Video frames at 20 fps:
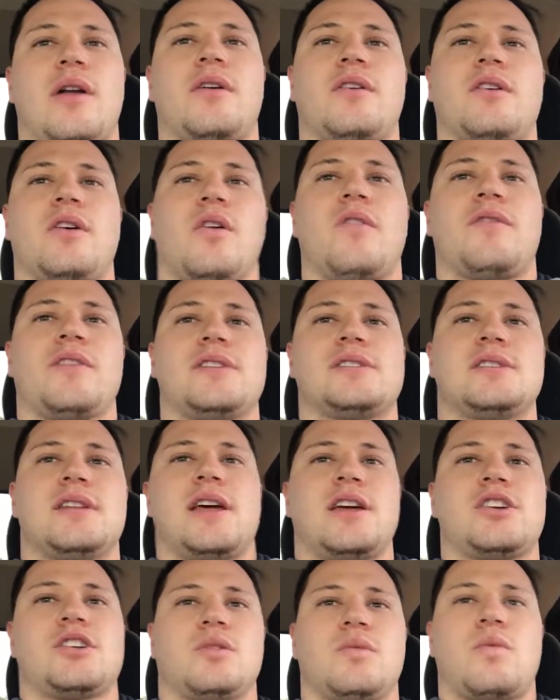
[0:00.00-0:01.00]
I don't know if it's
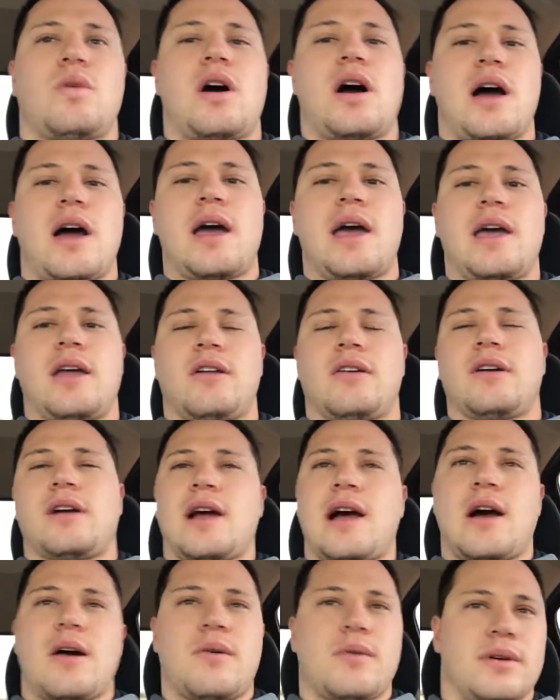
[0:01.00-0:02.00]
nationwide or
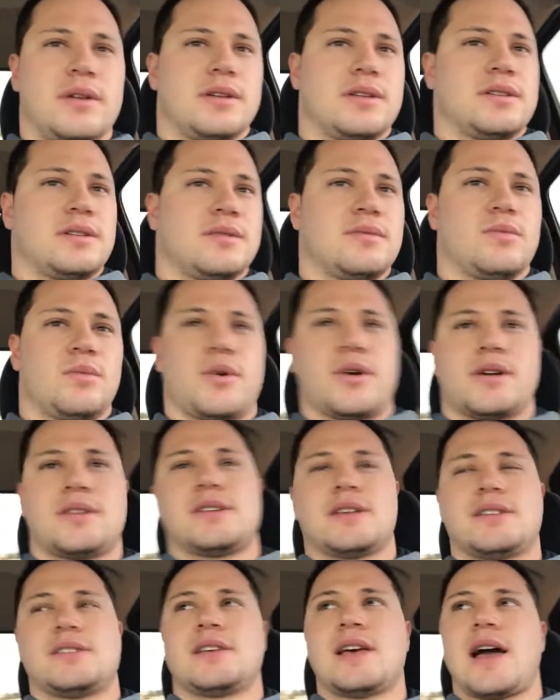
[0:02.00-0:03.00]
how it
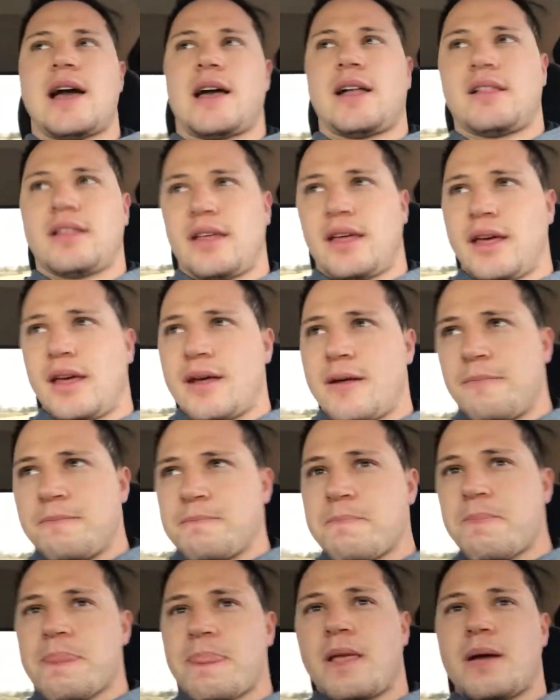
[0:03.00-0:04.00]
works exactly,
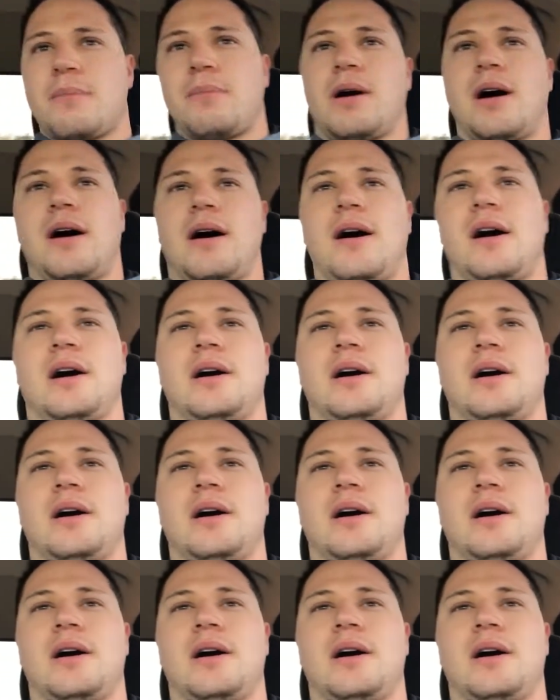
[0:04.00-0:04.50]
but